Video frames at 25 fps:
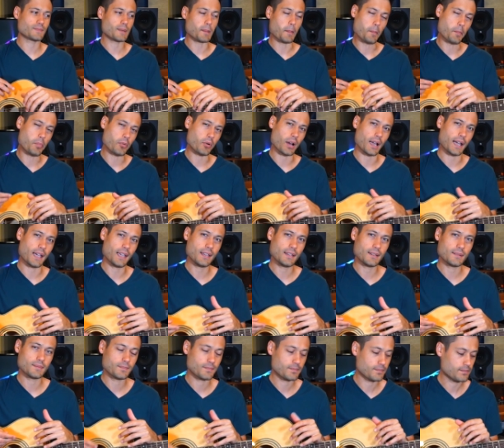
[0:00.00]

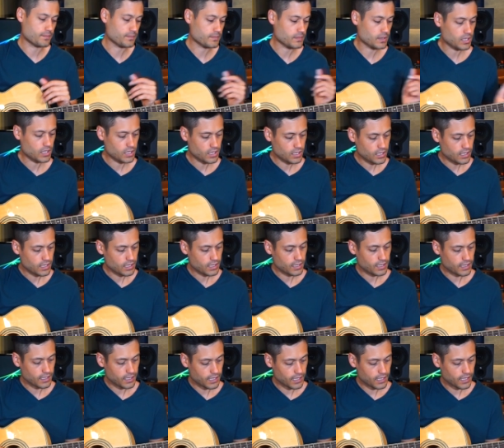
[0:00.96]
bright,
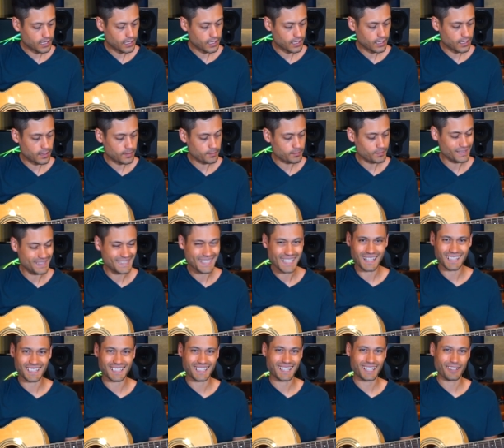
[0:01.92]

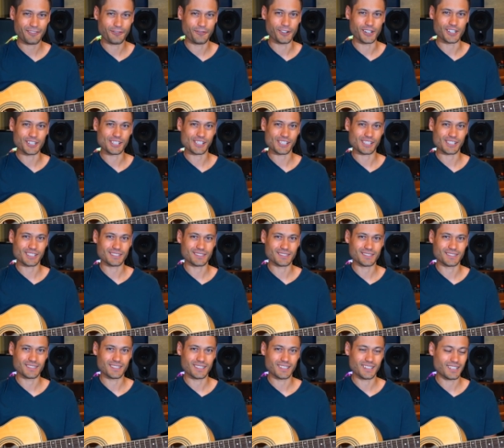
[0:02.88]
delicate
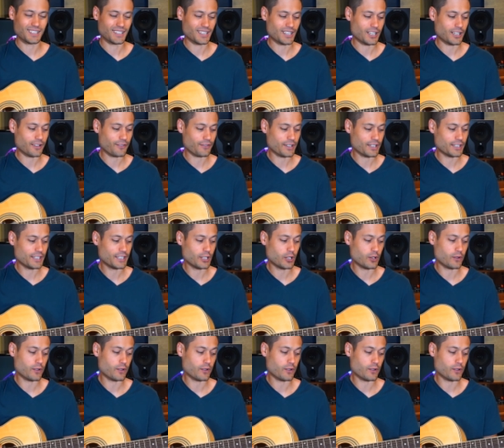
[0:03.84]
version of the D